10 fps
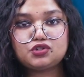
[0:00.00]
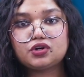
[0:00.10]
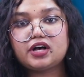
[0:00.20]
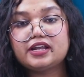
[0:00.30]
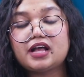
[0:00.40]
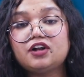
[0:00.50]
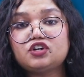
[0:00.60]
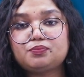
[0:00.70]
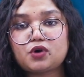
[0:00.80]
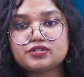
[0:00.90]
sugar and
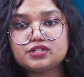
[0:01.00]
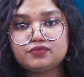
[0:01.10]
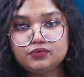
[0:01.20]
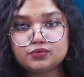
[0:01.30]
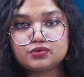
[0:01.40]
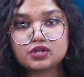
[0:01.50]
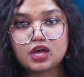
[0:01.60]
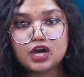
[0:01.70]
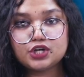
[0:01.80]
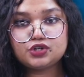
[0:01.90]
ultra-processed foods
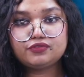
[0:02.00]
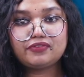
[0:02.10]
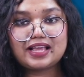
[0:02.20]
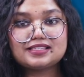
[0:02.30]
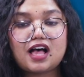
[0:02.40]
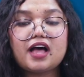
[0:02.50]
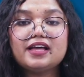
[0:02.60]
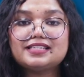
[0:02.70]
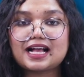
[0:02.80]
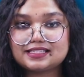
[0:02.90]
should face
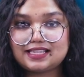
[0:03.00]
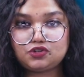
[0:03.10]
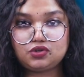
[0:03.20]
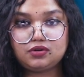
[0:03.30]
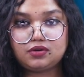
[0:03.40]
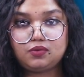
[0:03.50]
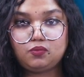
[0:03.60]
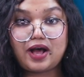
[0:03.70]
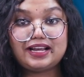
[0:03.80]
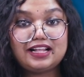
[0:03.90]
higher taxation,
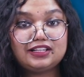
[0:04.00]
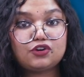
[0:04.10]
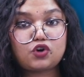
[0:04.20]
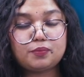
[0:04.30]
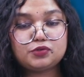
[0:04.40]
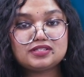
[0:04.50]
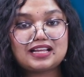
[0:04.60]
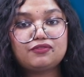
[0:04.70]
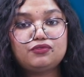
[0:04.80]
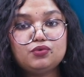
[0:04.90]
while healthier options
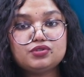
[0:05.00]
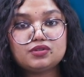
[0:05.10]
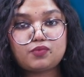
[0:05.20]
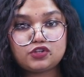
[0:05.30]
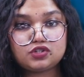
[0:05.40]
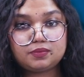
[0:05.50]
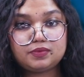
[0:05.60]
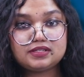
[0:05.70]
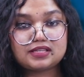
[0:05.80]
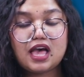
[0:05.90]
like fruits and
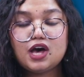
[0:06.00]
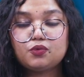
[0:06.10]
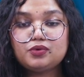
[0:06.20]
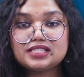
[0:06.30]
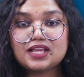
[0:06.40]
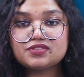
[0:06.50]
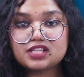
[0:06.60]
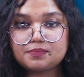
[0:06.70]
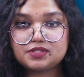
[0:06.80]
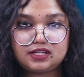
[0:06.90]
vegetables receive
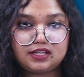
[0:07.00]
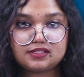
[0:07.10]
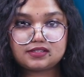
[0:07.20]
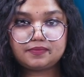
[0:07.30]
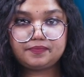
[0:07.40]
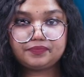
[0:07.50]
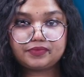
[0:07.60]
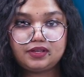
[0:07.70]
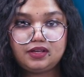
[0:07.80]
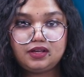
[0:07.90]
subsidies.
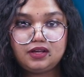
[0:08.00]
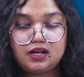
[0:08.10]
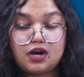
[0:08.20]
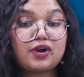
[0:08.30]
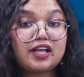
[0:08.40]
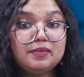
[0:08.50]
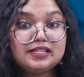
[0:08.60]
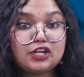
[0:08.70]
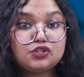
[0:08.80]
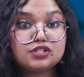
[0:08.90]
A
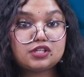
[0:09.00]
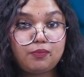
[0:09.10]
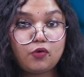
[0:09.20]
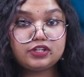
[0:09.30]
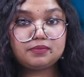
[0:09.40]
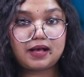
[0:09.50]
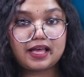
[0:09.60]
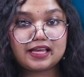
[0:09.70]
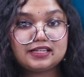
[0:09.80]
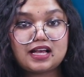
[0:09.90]
recommendation supported
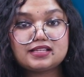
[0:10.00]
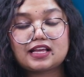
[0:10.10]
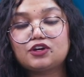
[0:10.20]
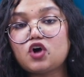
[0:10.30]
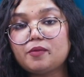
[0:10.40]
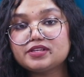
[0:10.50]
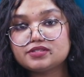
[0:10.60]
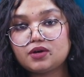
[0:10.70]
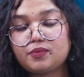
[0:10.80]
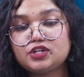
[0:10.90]
by India's Economic
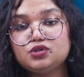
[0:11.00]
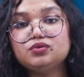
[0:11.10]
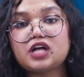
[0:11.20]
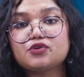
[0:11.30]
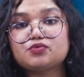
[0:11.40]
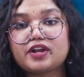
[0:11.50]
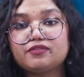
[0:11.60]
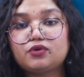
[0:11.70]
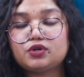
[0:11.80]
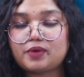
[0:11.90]
Survey
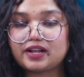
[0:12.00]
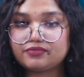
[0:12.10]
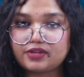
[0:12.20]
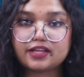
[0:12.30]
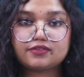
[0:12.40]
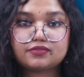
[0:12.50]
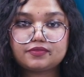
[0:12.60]
2024-25.